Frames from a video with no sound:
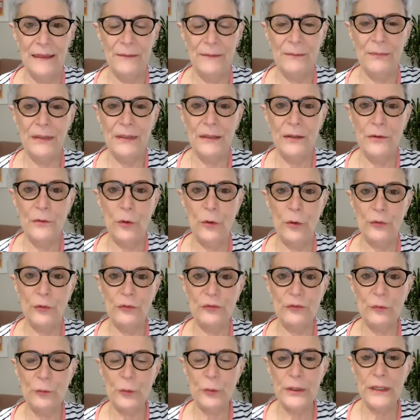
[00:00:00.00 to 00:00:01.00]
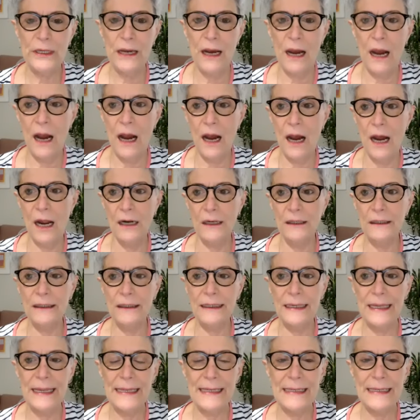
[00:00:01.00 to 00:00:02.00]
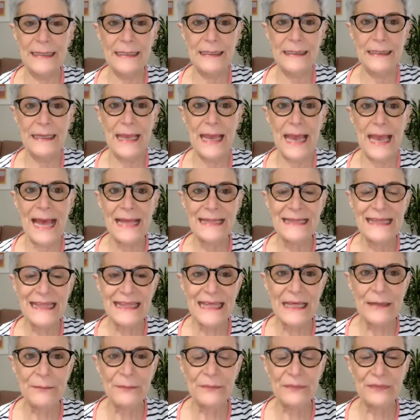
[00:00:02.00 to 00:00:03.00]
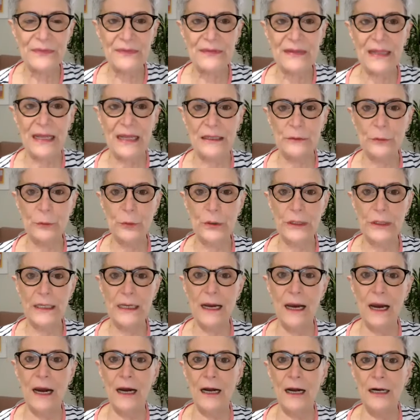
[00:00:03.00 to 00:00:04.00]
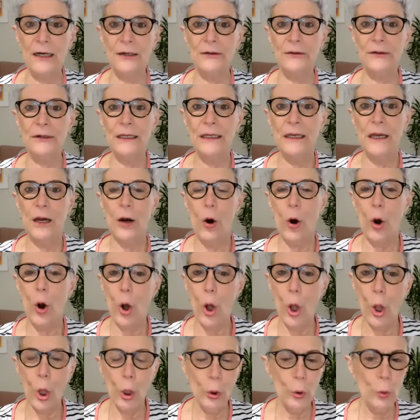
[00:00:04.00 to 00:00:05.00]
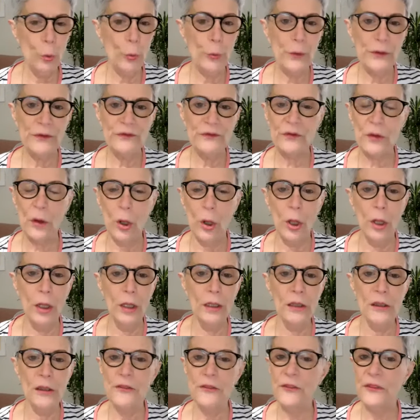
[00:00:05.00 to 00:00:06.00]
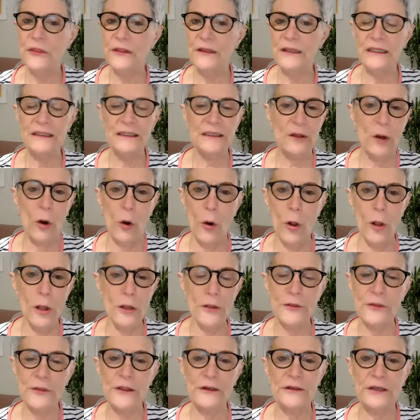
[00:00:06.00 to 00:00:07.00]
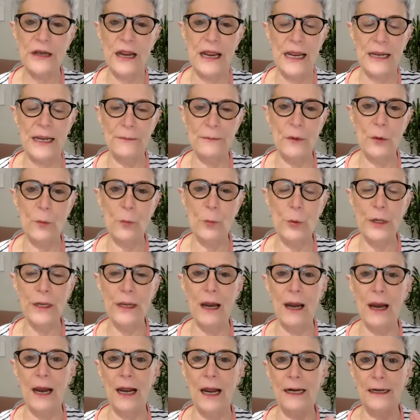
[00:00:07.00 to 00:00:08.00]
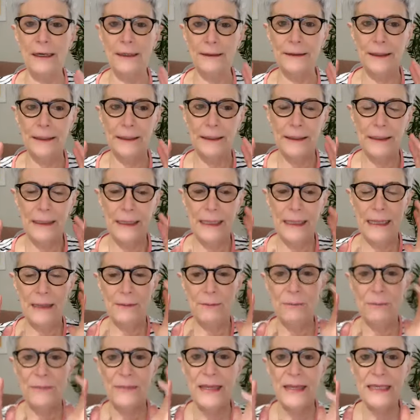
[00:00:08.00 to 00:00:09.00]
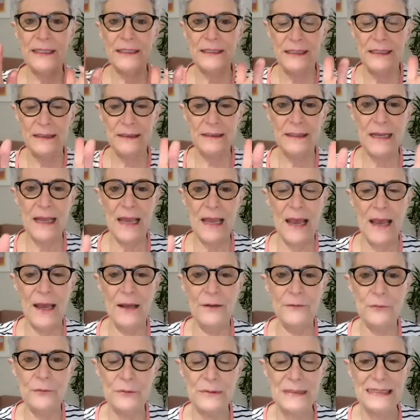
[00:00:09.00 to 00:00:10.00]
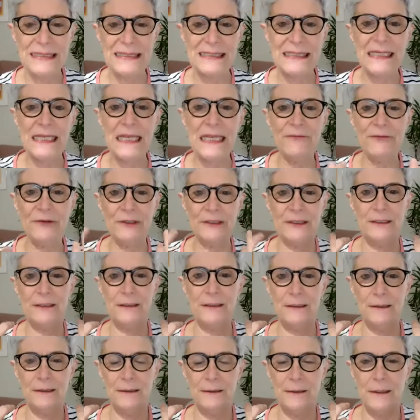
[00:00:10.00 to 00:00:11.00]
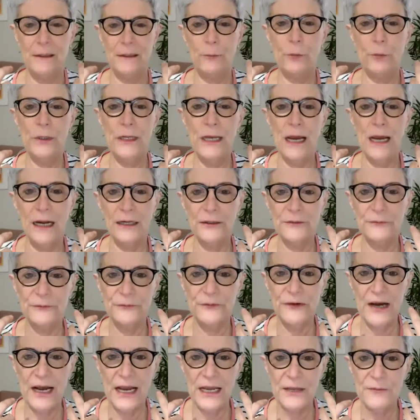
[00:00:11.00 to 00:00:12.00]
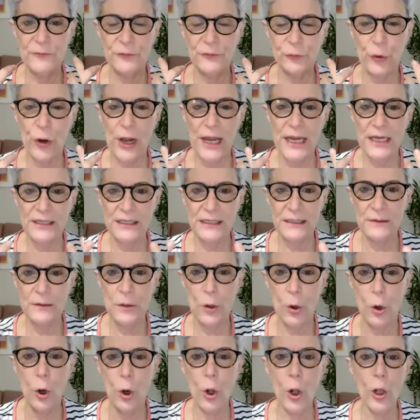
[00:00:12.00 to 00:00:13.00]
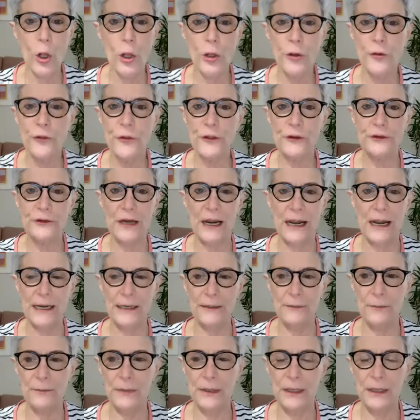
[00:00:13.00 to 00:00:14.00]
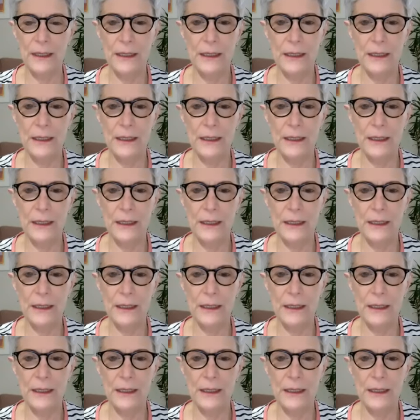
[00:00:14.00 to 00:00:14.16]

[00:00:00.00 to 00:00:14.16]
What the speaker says: because we are like anthems that we are always, all the time, we are emitting and receiving. We are vibrating all the time.